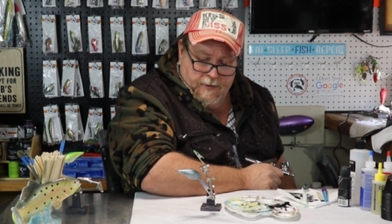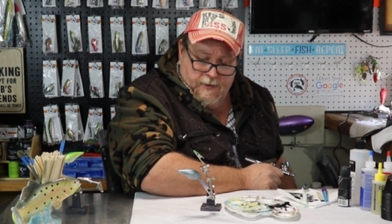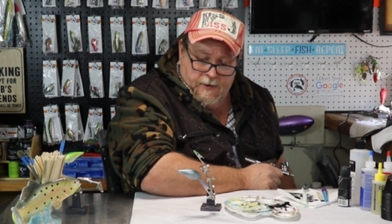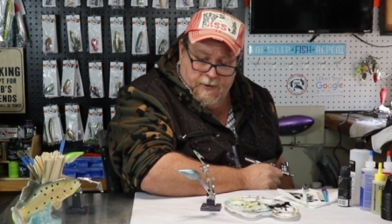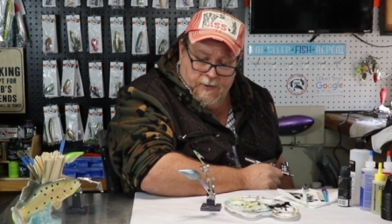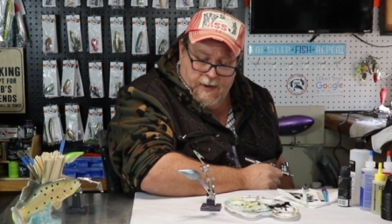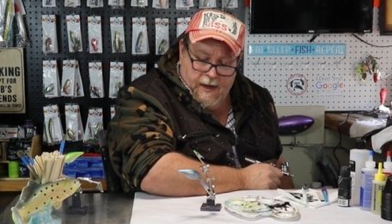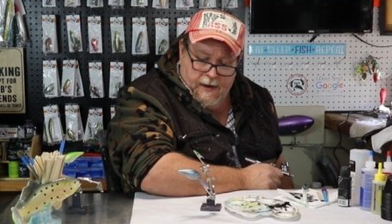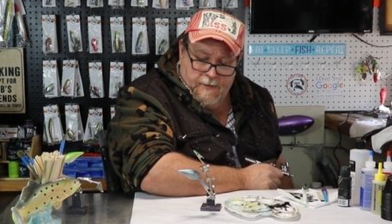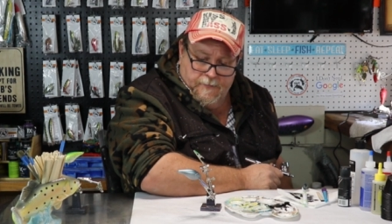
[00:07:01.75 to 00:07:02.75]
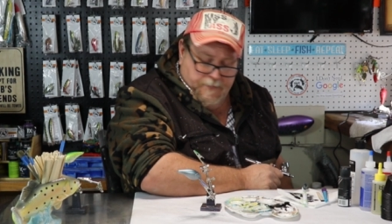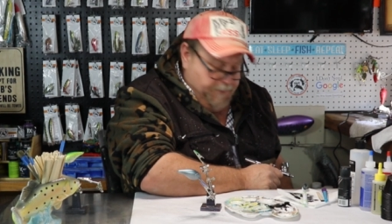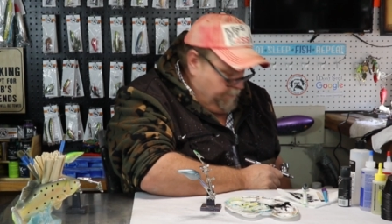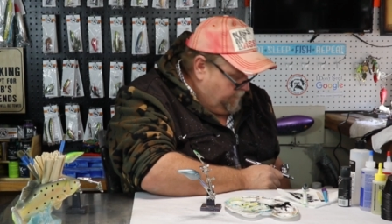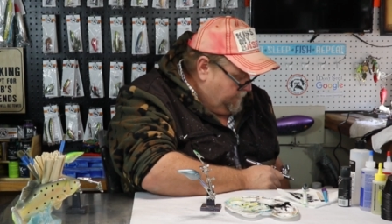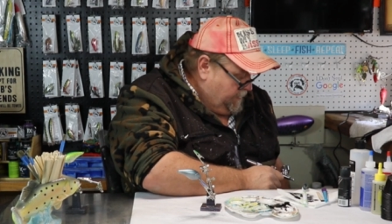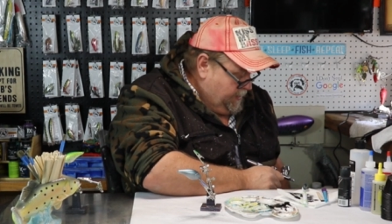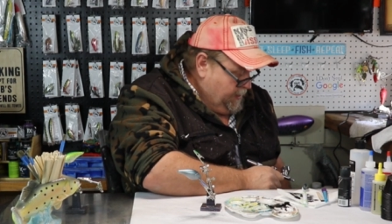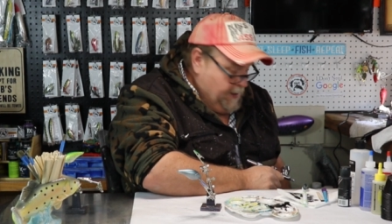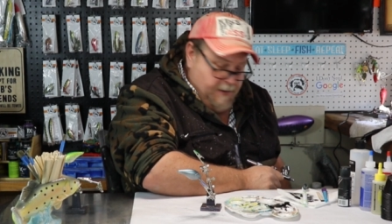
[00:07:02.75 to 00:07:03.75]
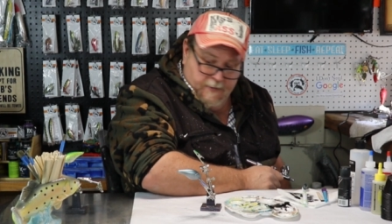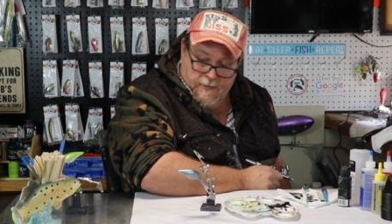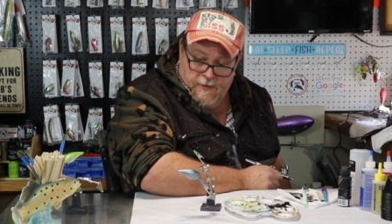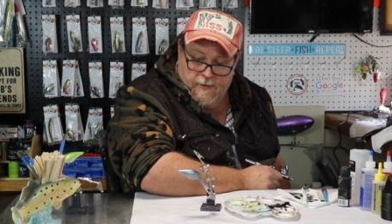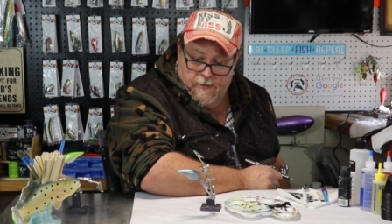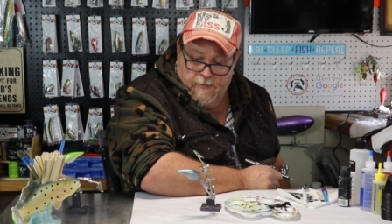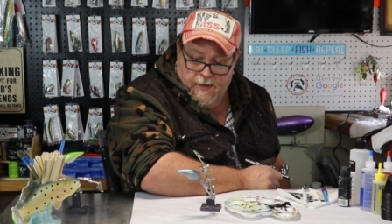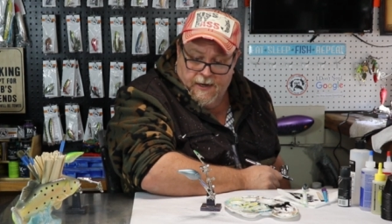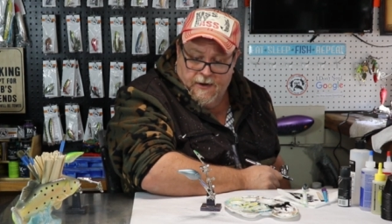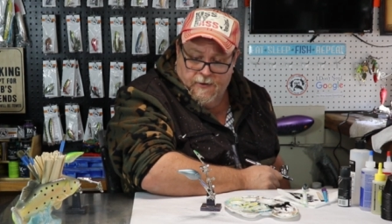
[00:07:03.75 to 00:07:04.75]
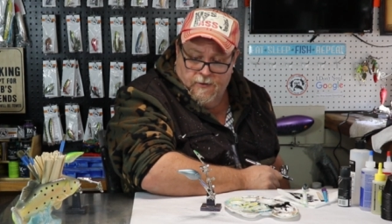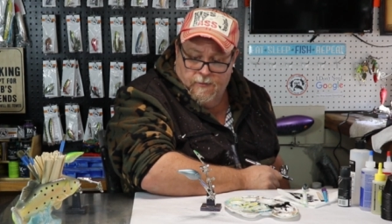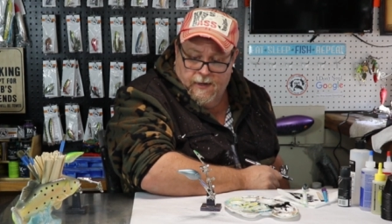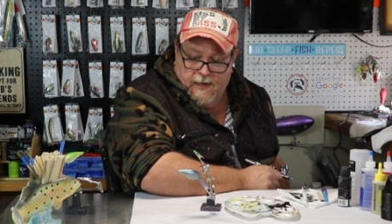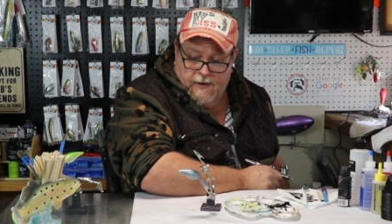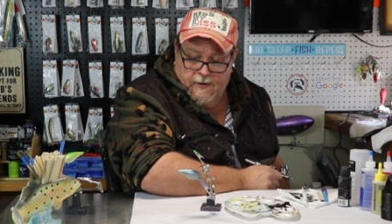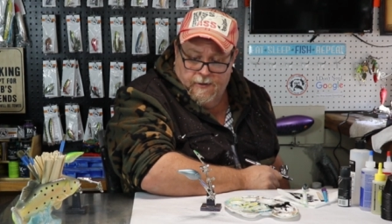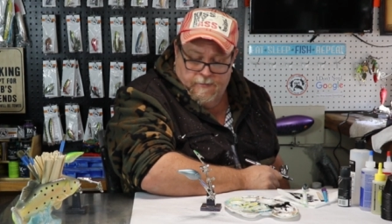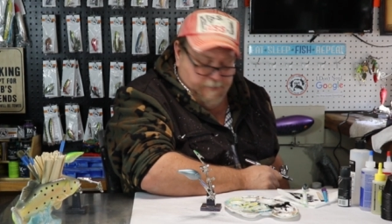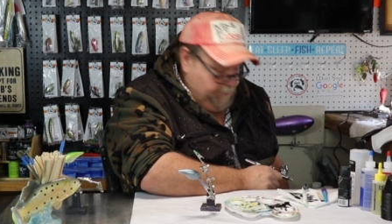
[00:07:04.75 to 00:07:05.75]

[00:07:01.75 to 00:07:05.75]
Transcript: to do that. So make your own mind up.